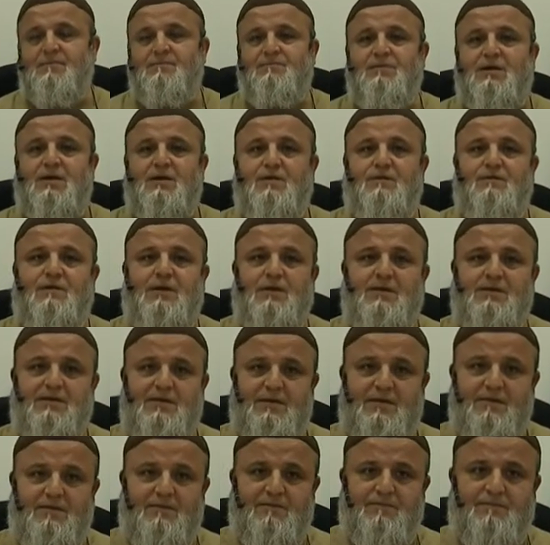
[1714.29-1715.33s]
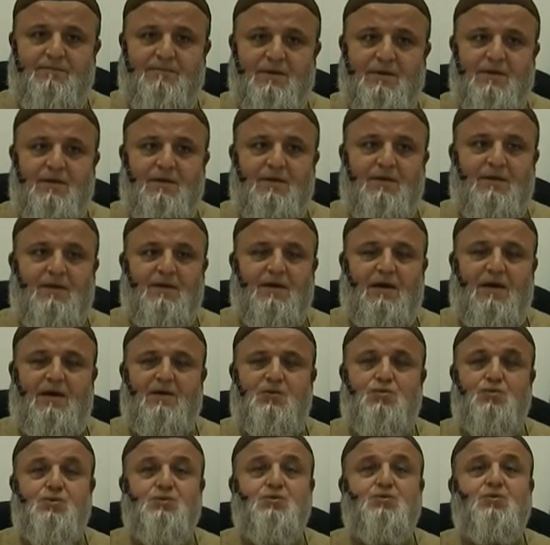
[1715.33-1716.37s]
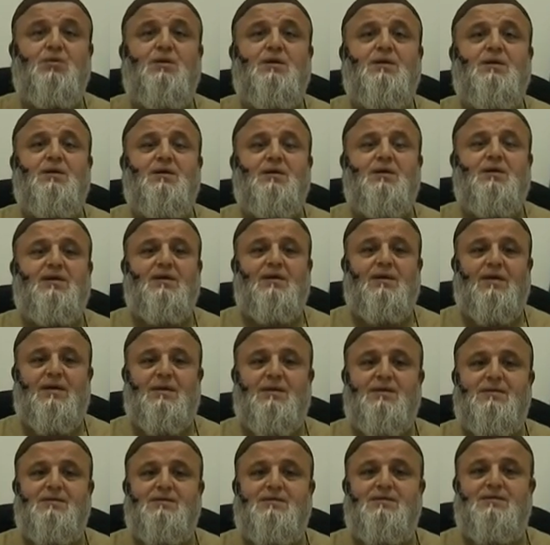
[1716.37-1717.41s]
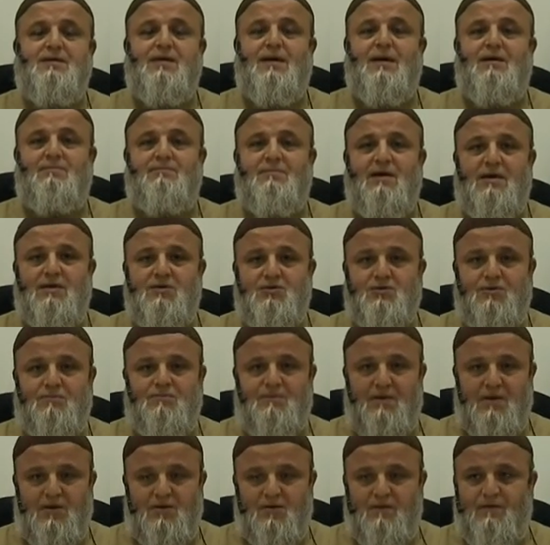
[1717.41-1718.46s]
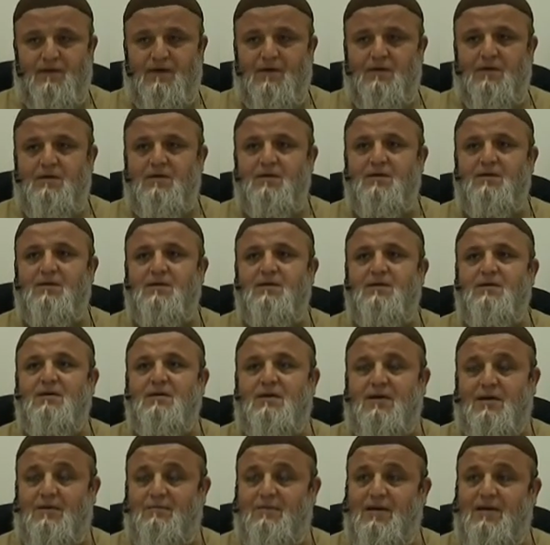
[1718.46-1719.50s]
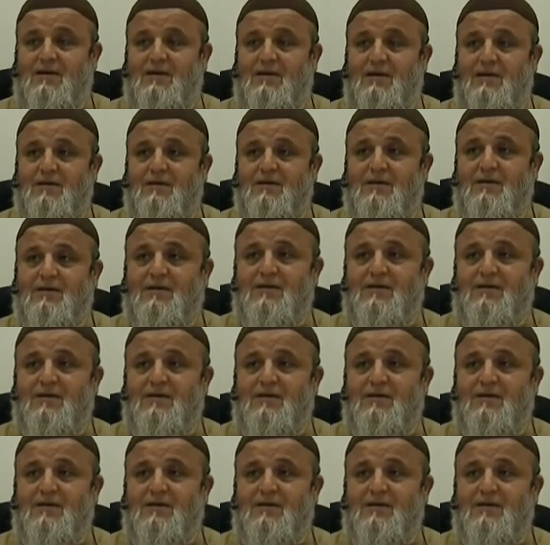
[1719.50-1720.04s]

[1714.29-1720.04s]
Part of our deen. And ghusl is a major part of our ibadah,